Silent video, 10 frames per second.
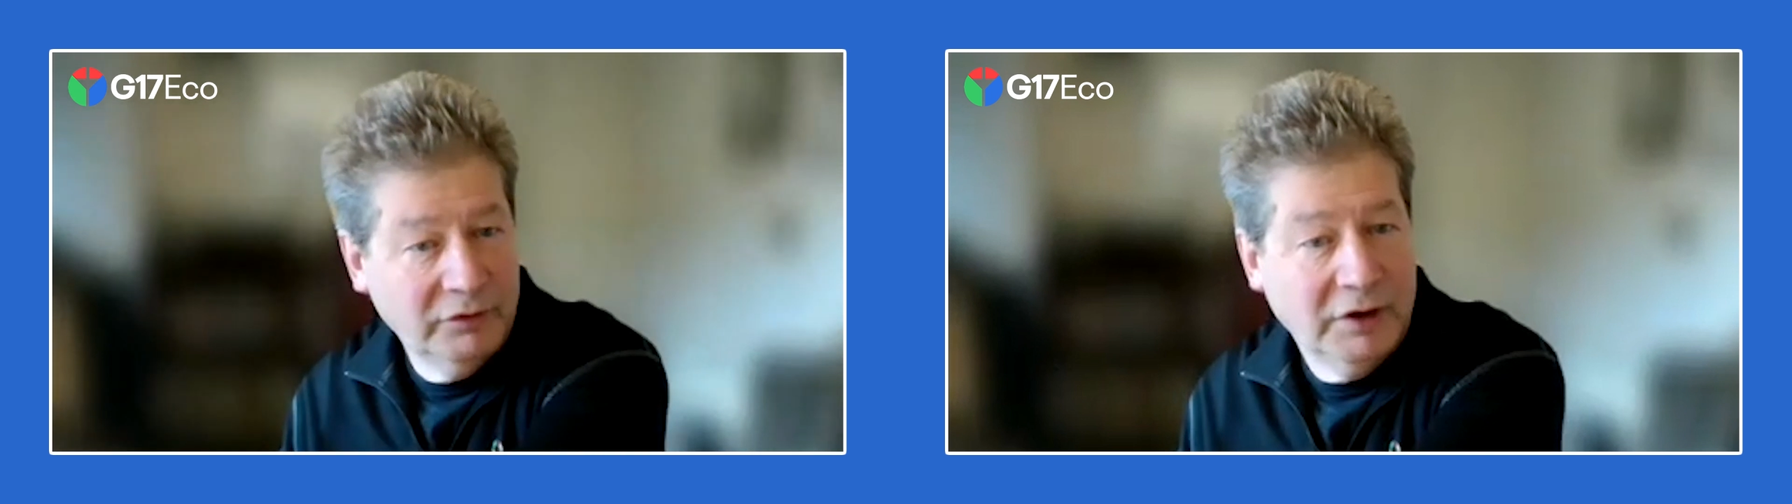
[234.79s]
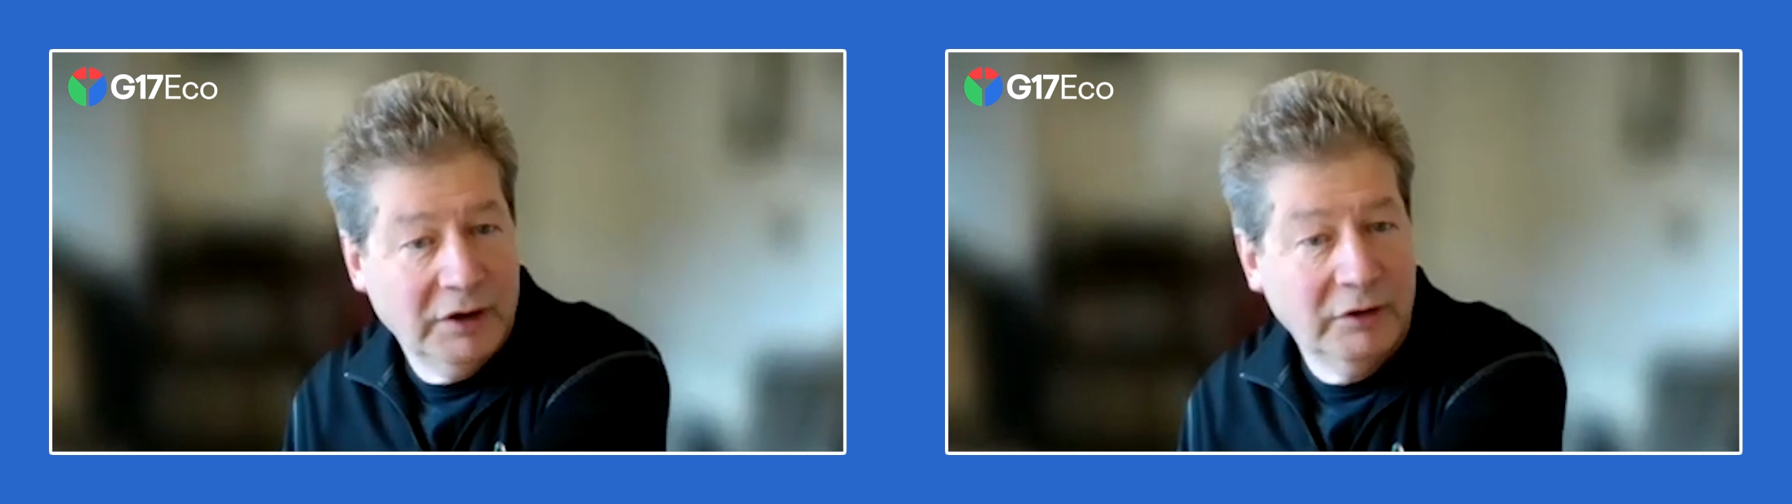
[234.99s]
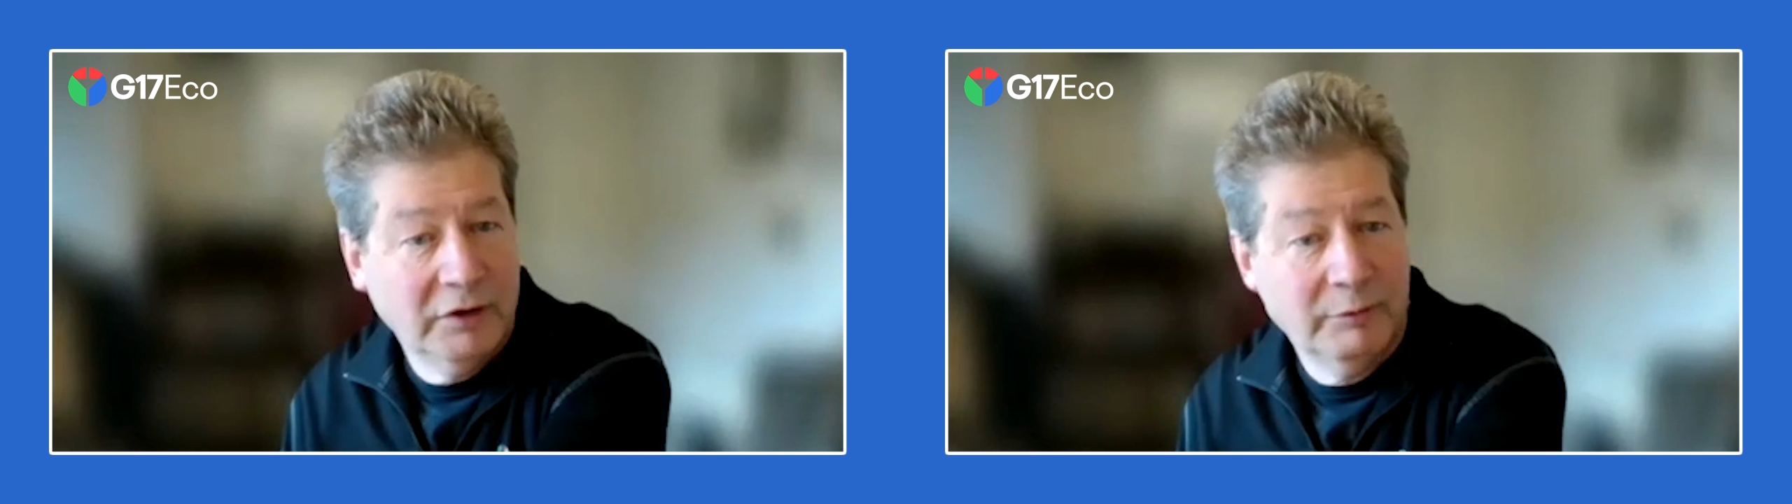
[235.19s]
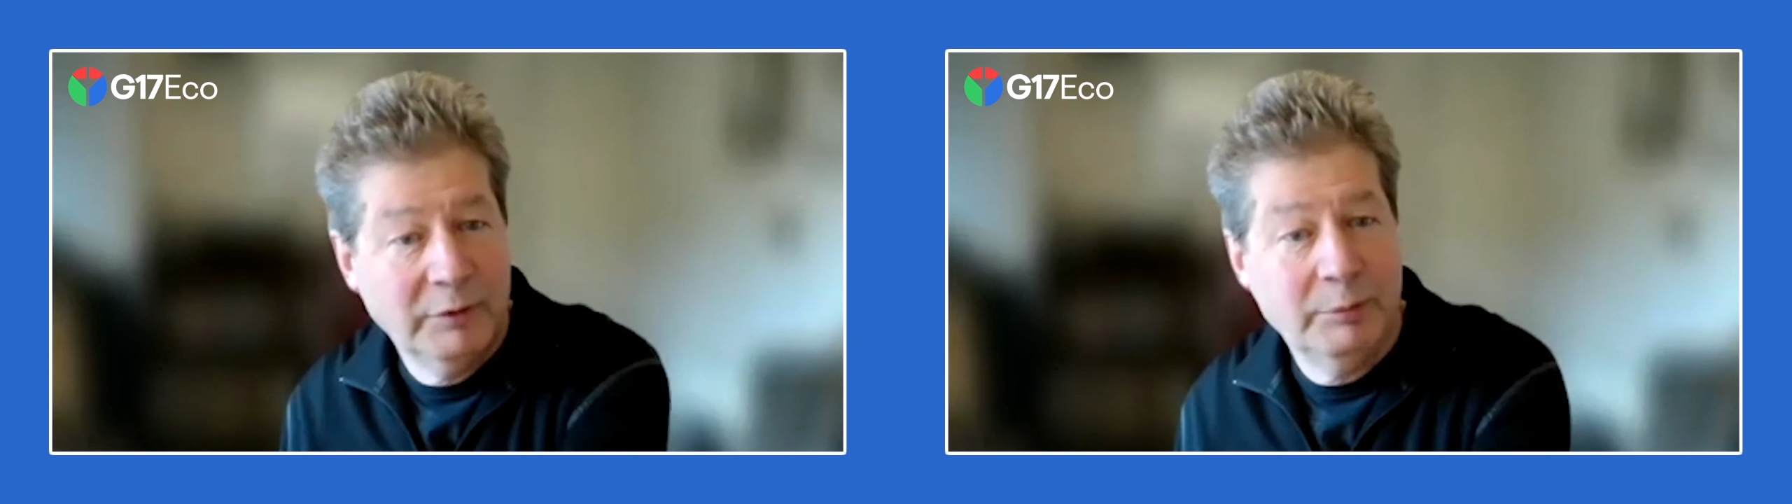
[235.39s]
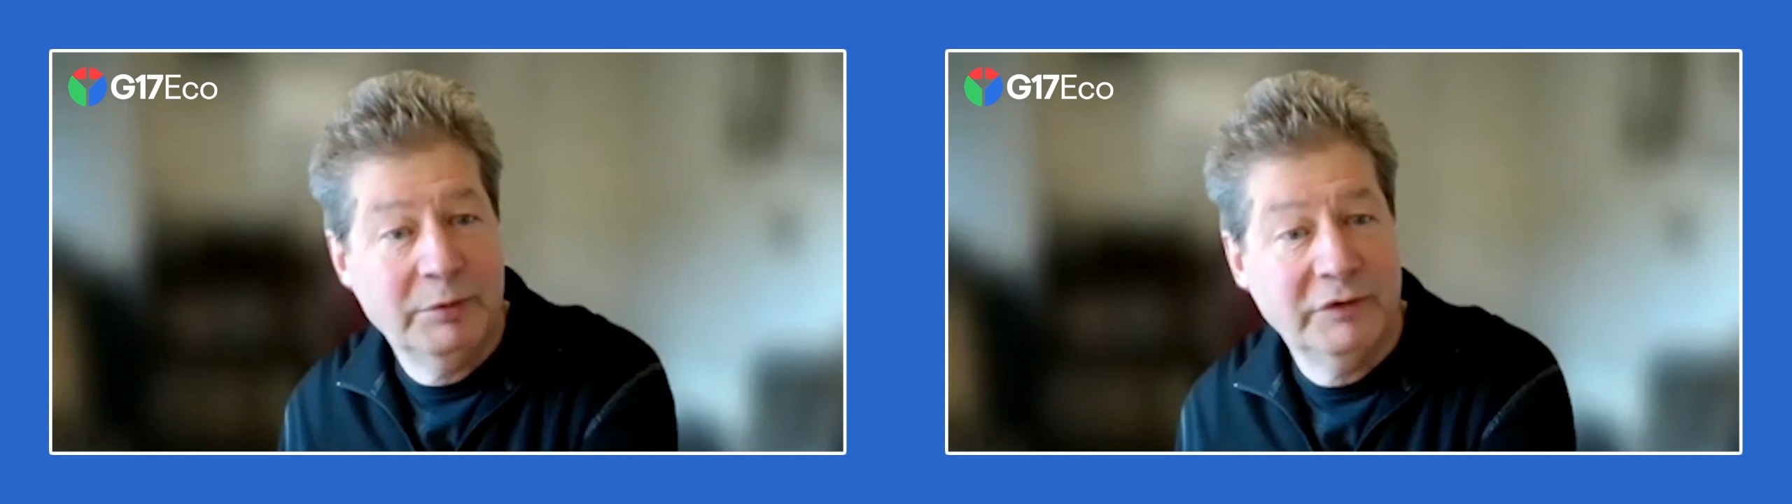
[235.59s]

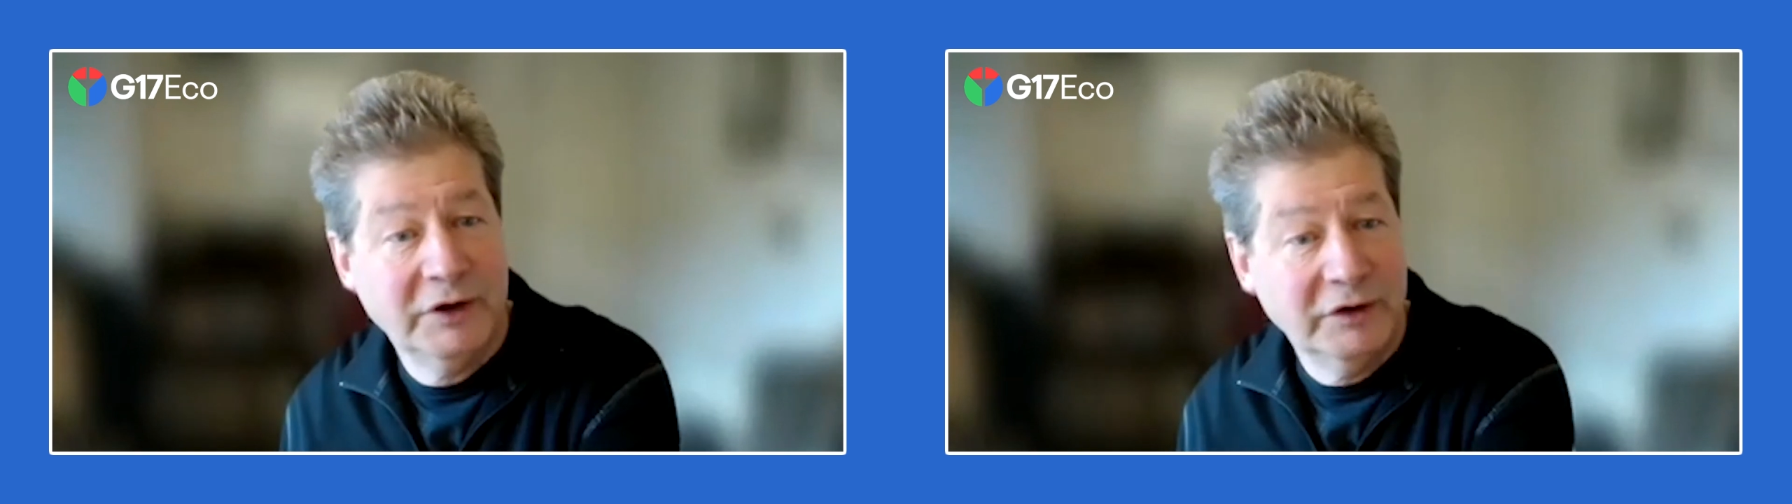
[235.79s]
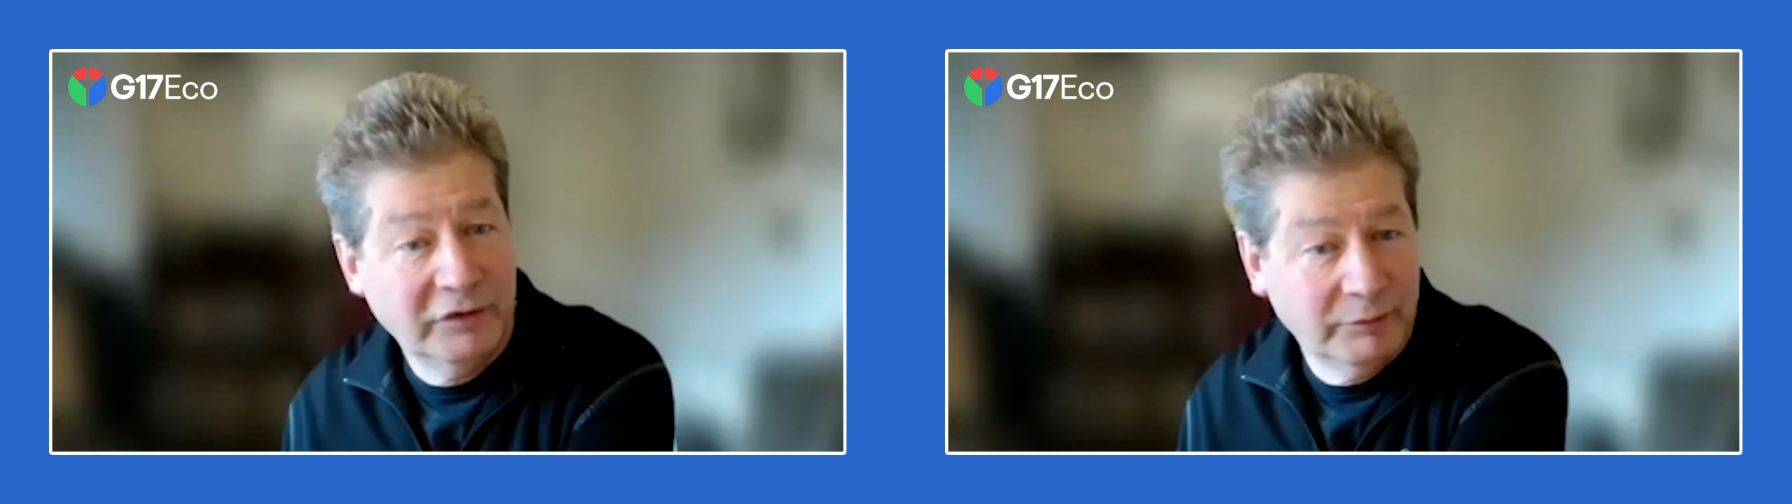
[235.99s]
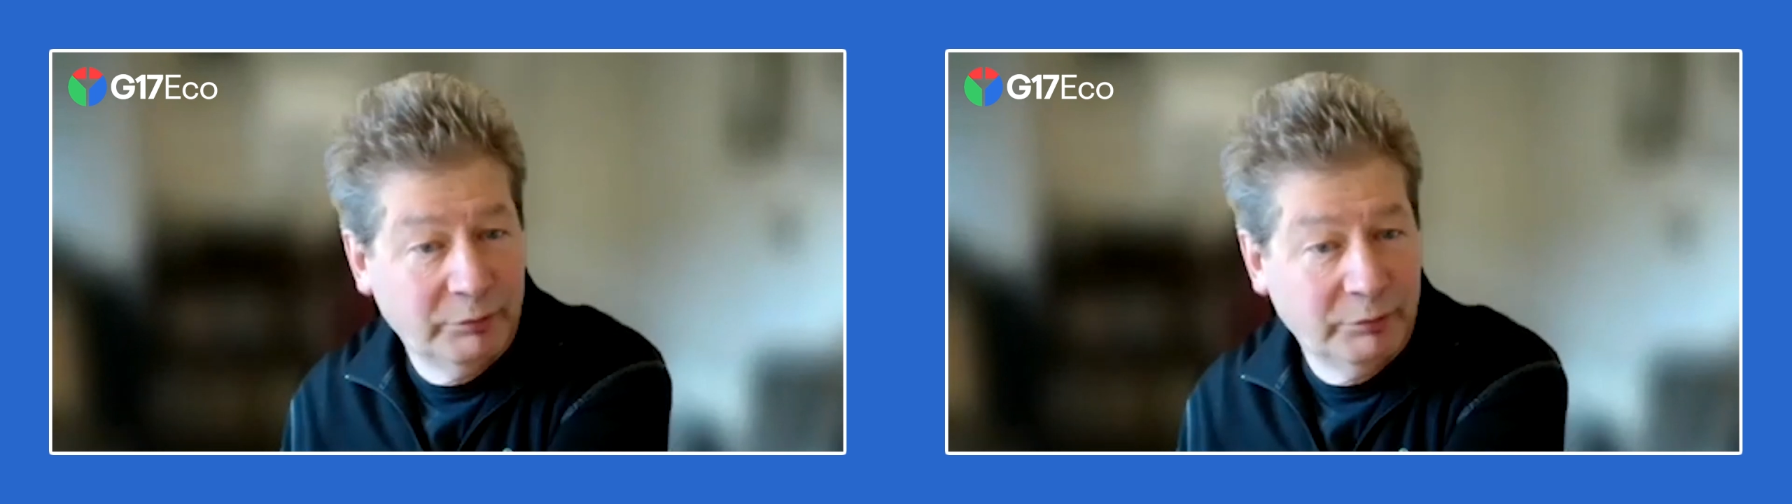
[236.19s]
they provide